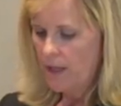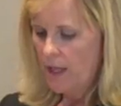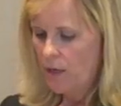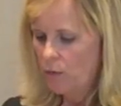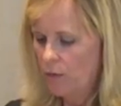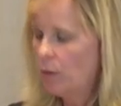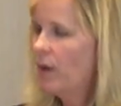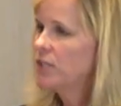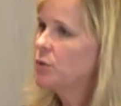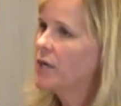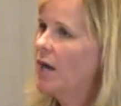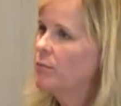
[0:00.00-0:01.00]
and we want
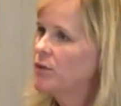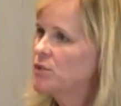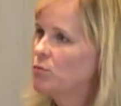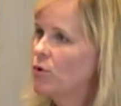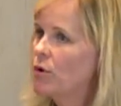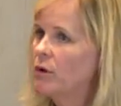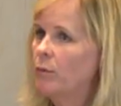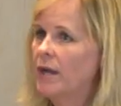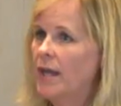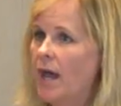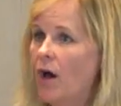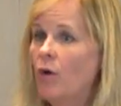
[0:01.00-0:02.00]
to accomplish more. We want
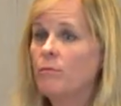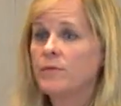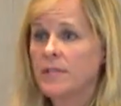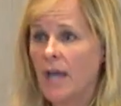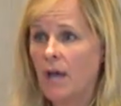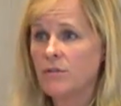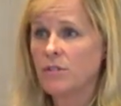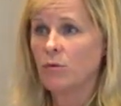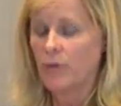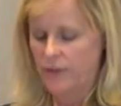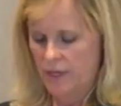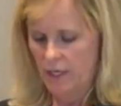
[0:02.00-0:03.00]
to help council
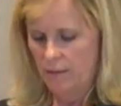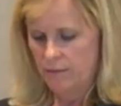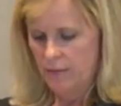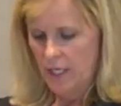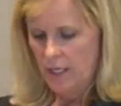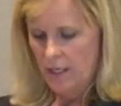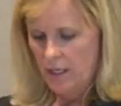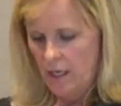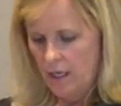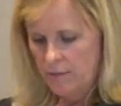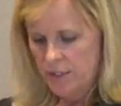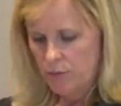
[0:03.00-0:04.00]
with um,
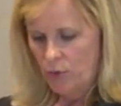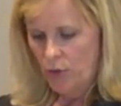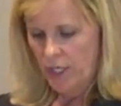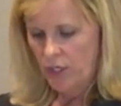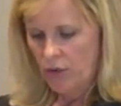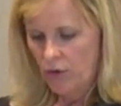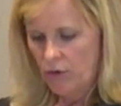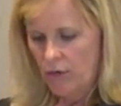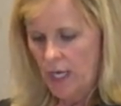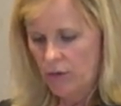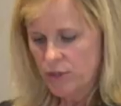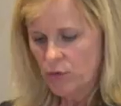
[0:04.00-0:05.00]
um, supporting your
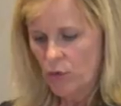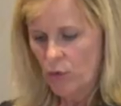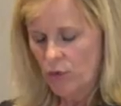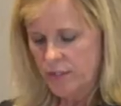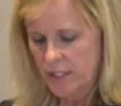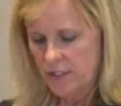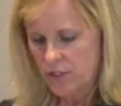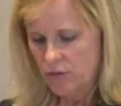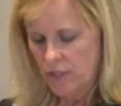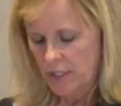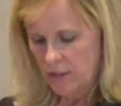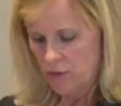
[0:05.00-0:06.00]
council goals and
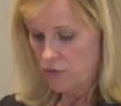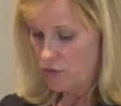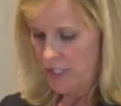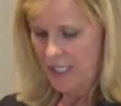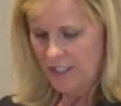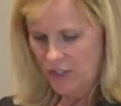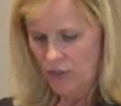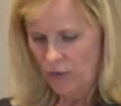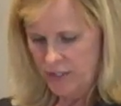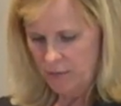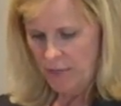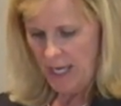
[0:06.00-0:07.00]
st uh, strategic
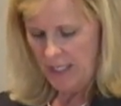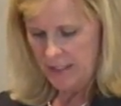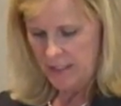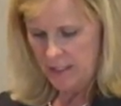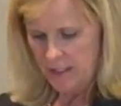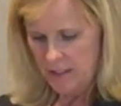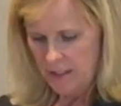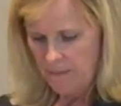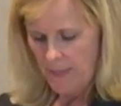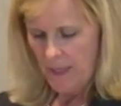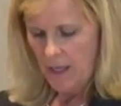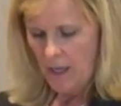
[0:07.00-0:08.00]
goals and policies.
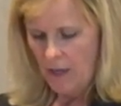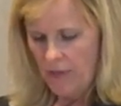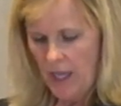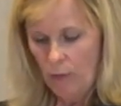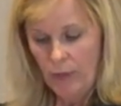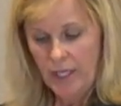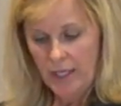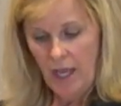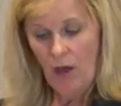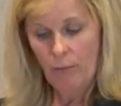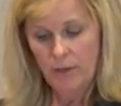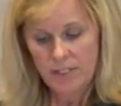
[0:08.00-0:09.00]
Uh, that we can
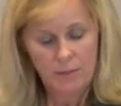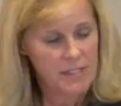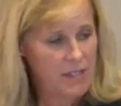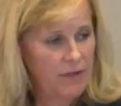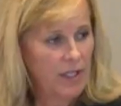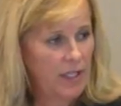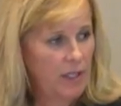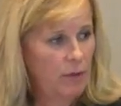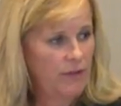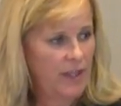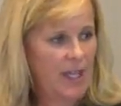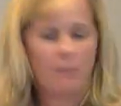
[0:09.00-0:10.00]
help specifically
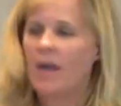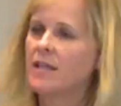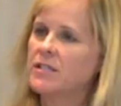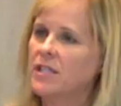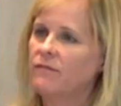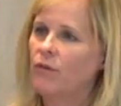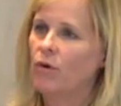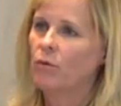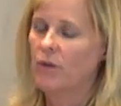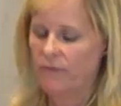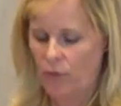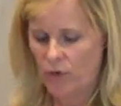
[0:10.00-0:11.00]
with the MISD photo
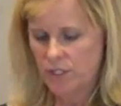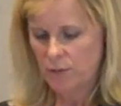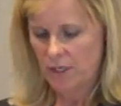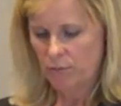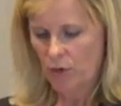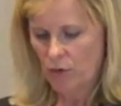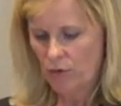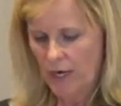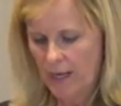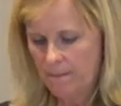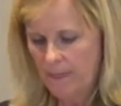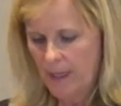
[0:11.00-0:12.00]
enforcement
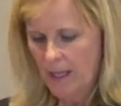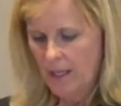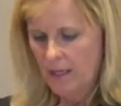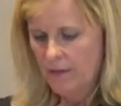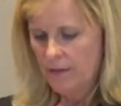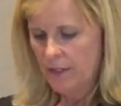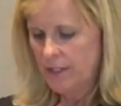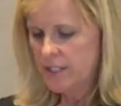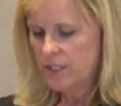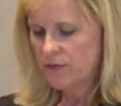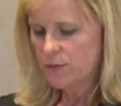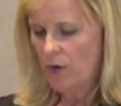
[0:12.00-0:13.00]
program, the
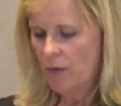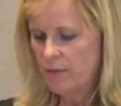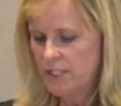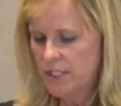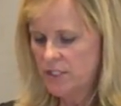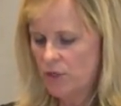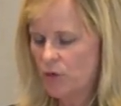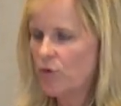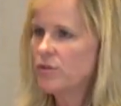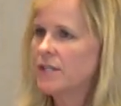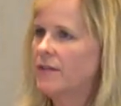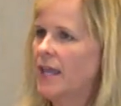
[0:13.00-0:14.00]
list of small business
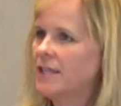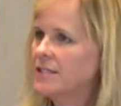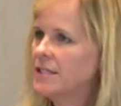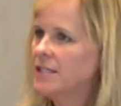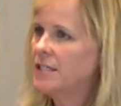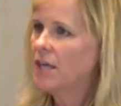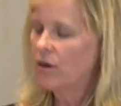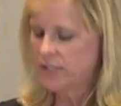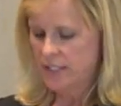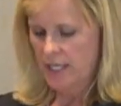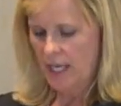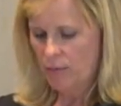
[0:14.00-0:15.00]
owners, and the
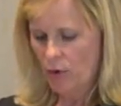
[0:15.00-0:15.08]
NCTRCA